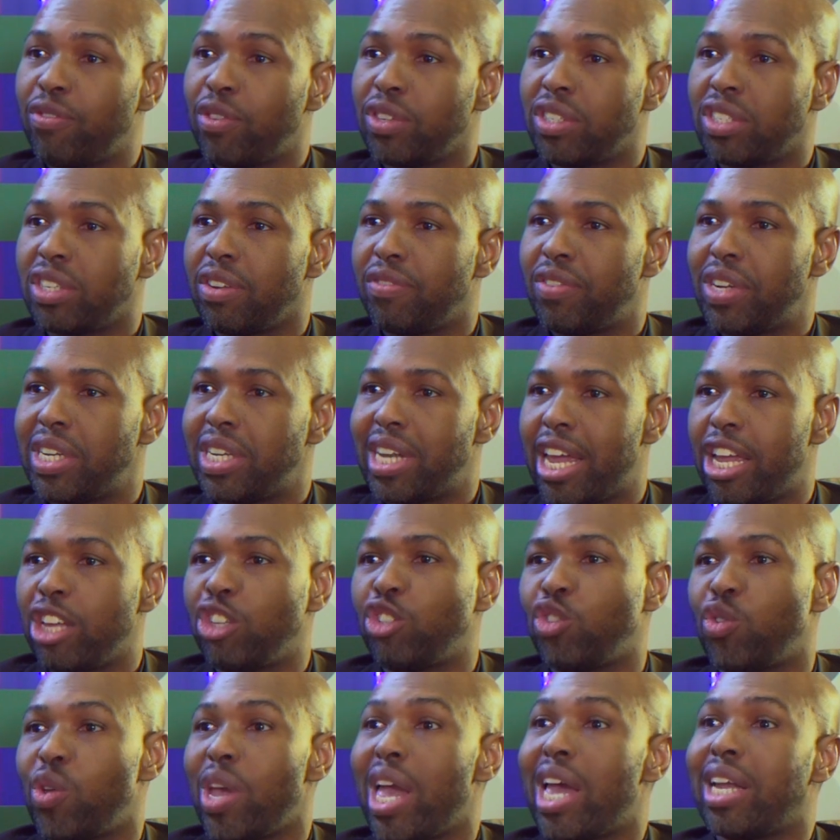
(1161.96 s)
for 7
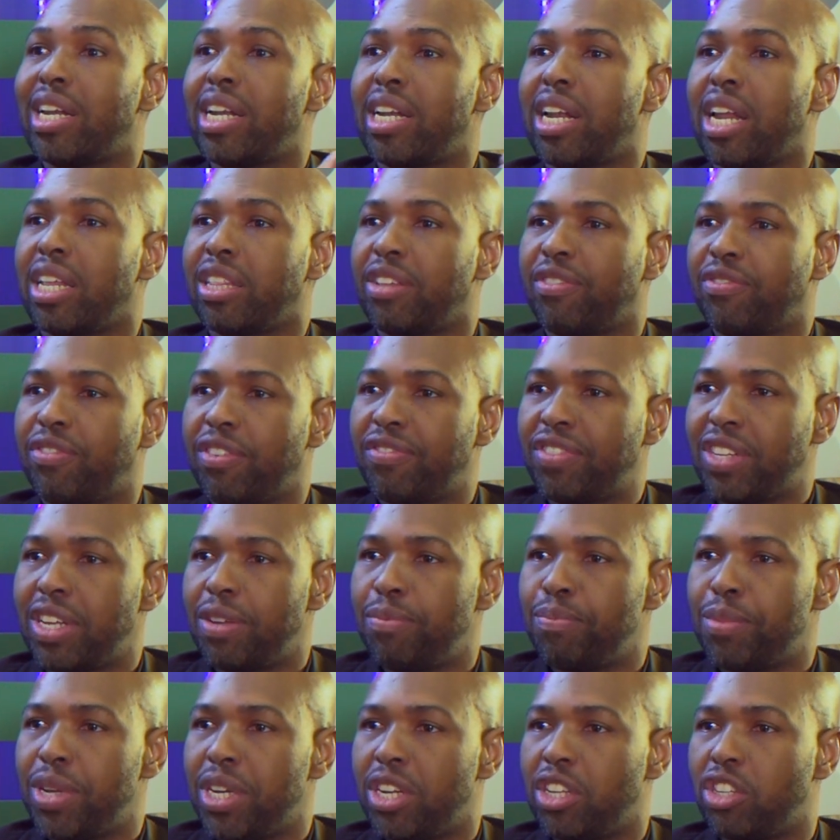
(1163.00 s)
days, you add another
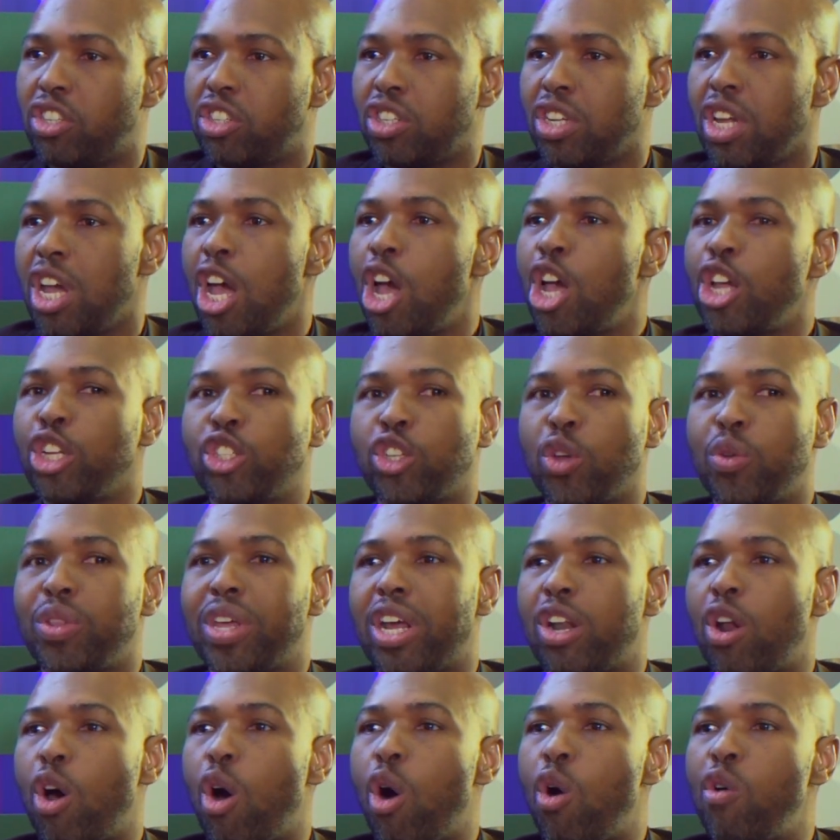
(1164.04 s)
15 minutes, so
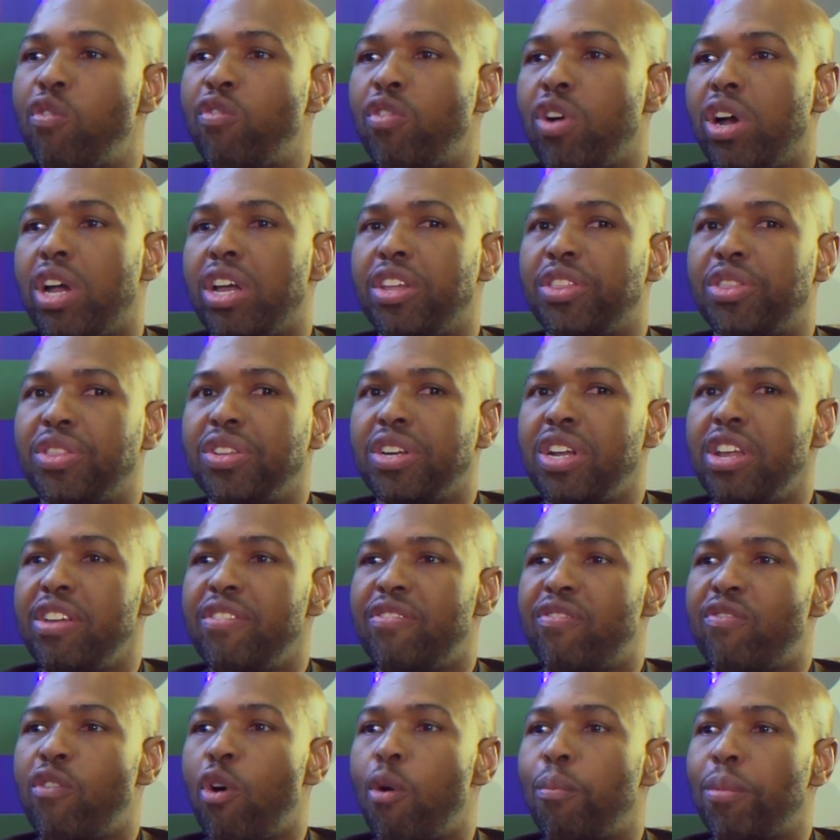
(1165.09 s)
that over a
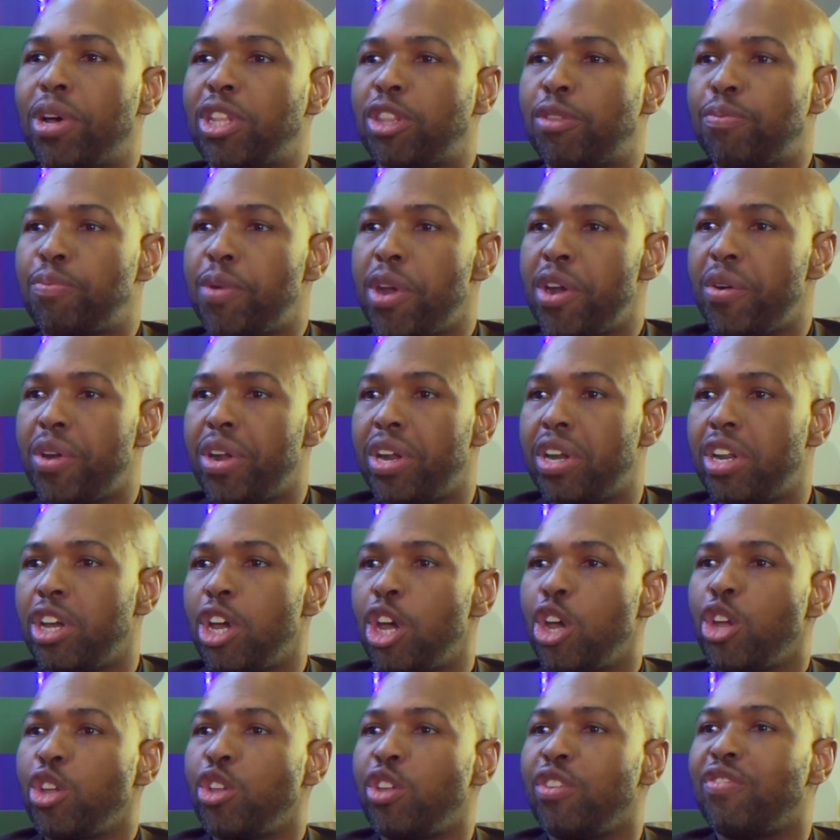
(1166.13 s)
3-4 month period,
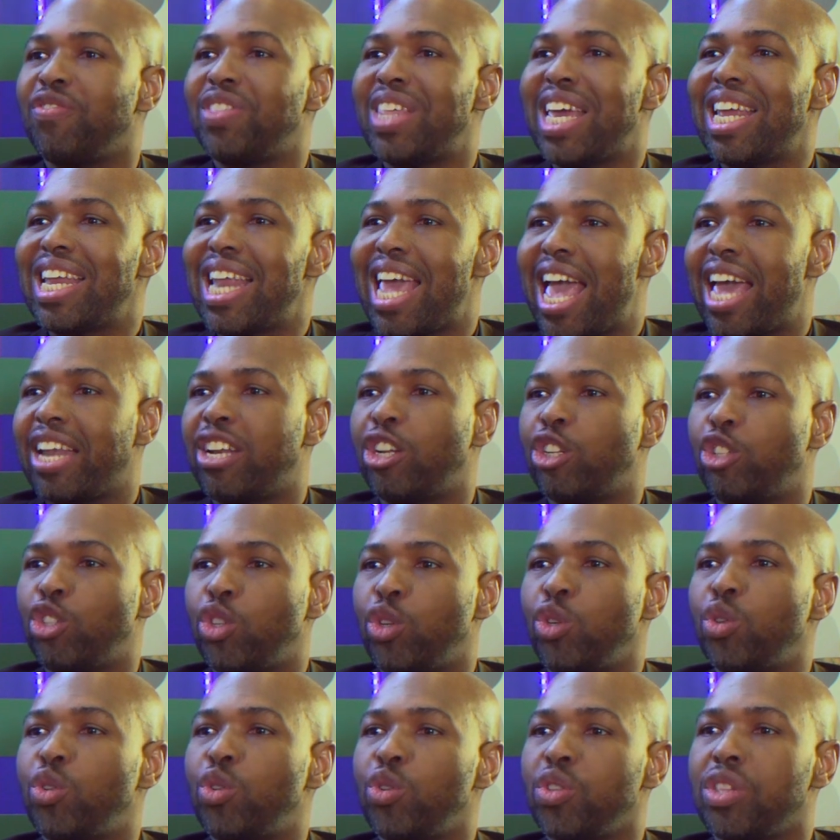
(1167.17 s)
you've then added
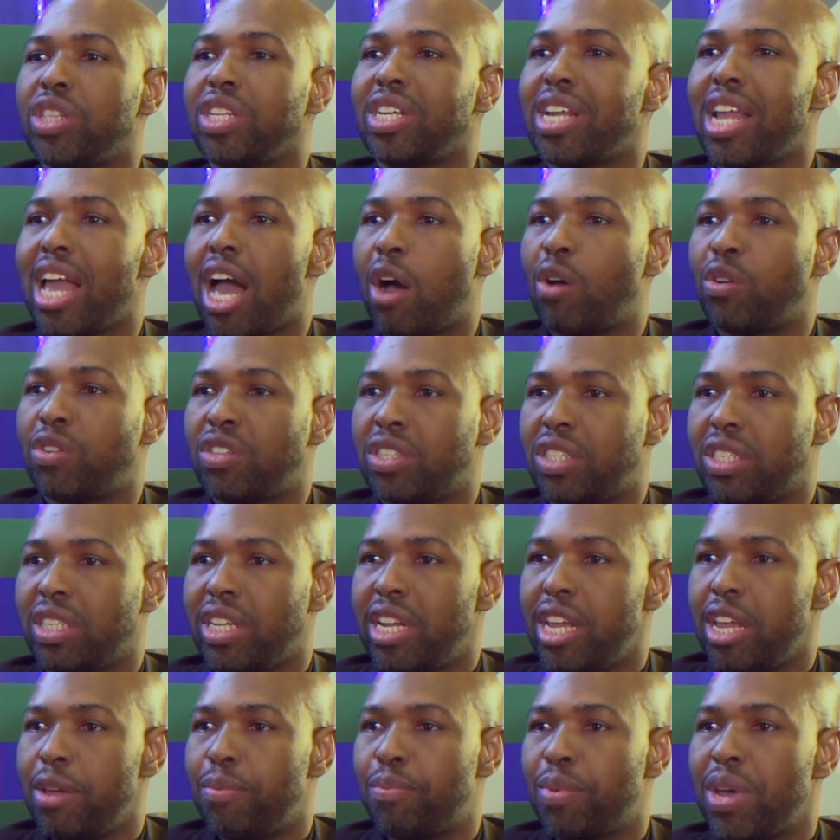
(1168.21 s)
2 to 3 hours
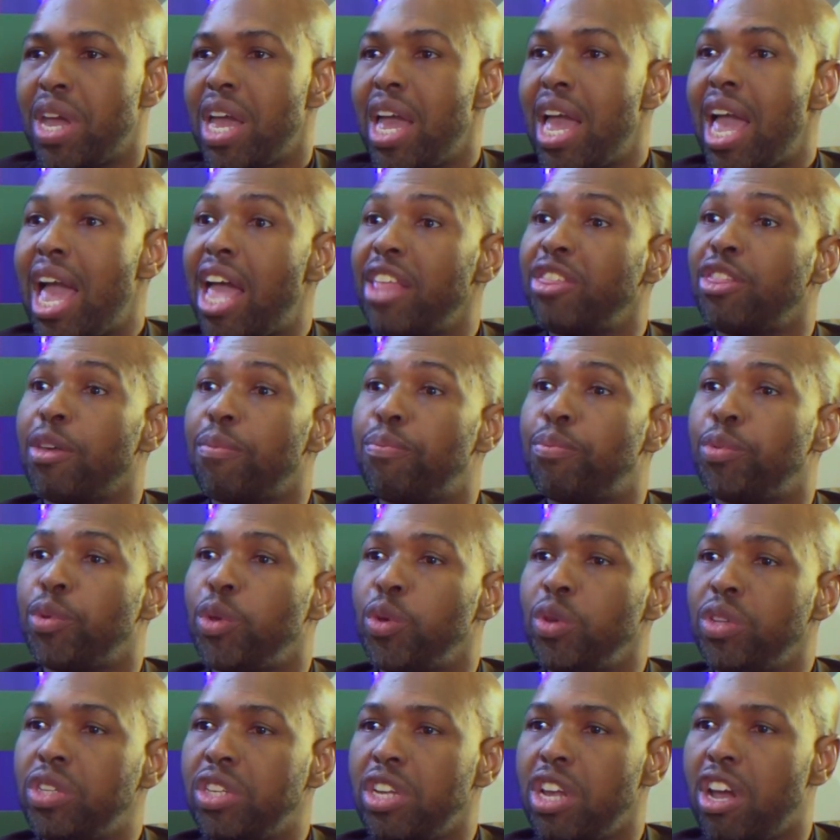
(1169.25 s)
sleep. And the
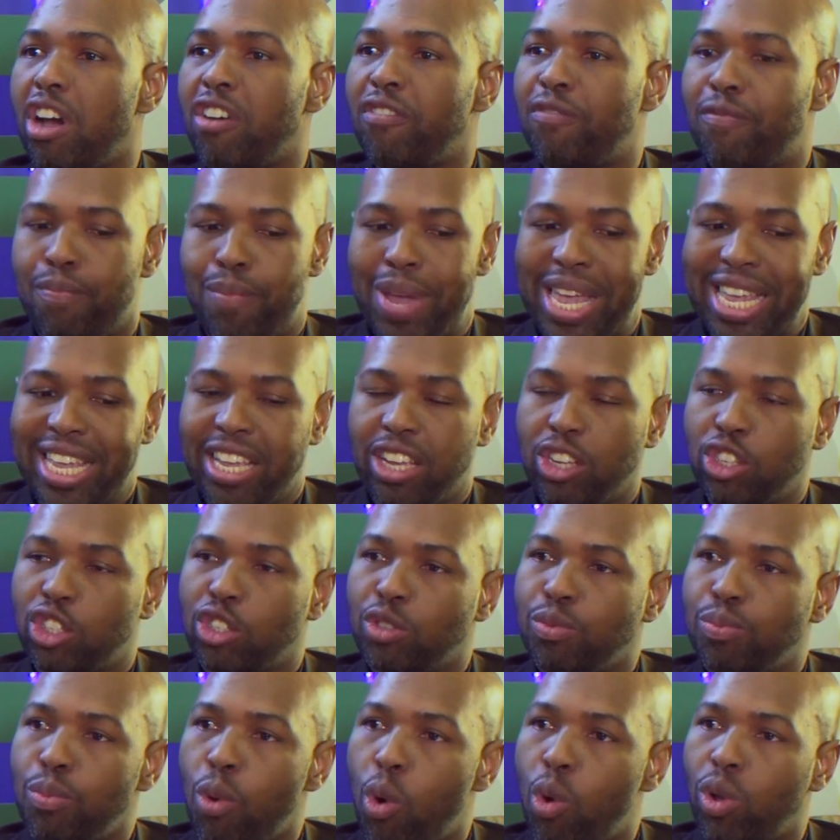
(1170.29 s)
beauty of making
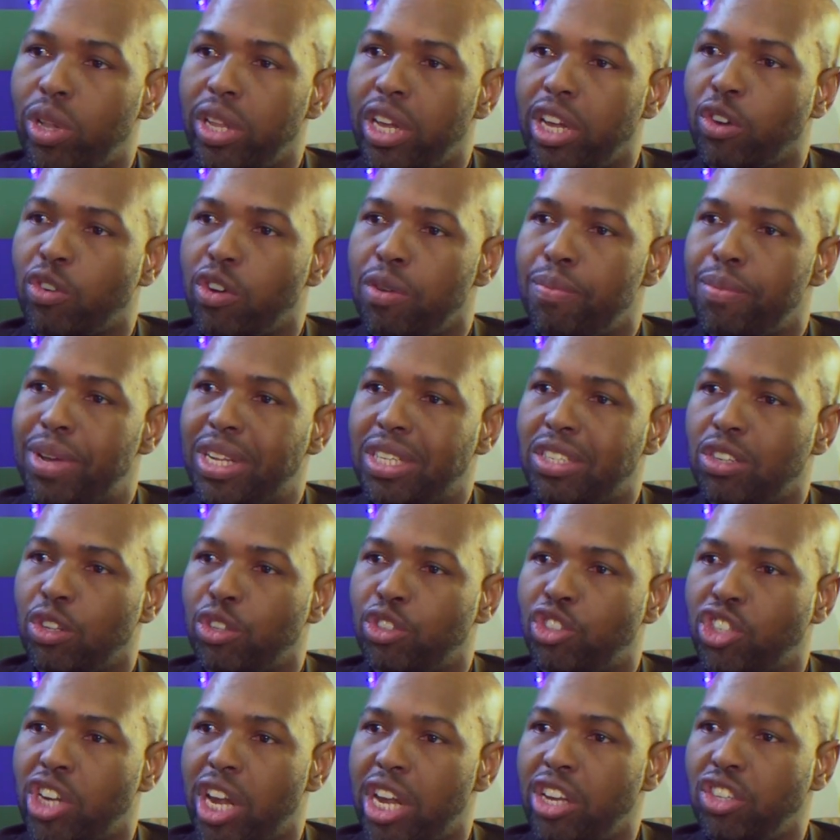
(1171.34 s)
small incremental
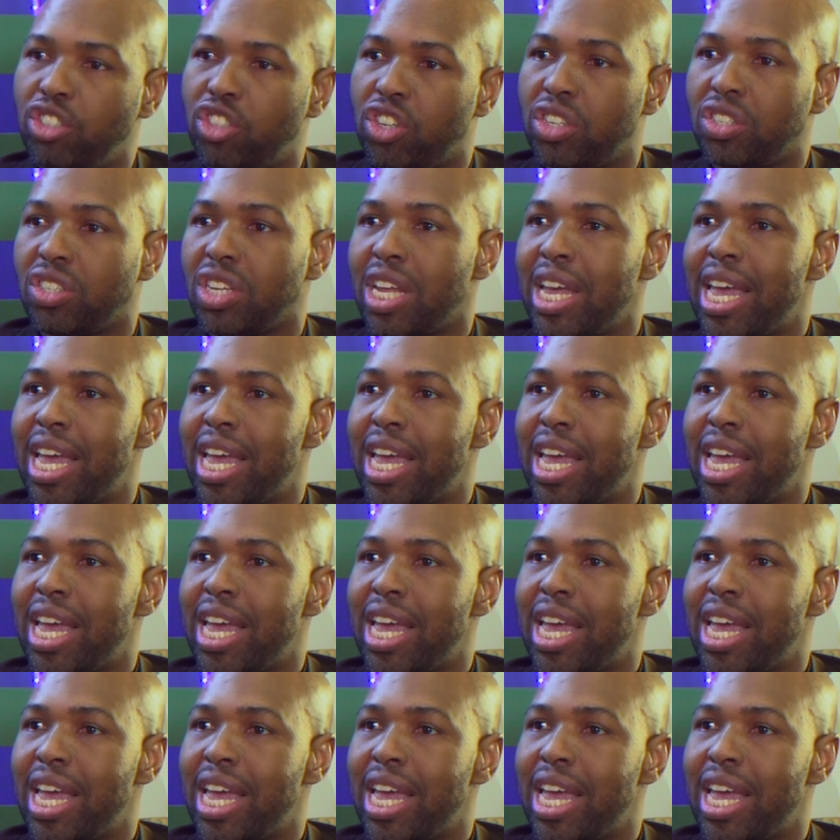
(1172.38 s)
changes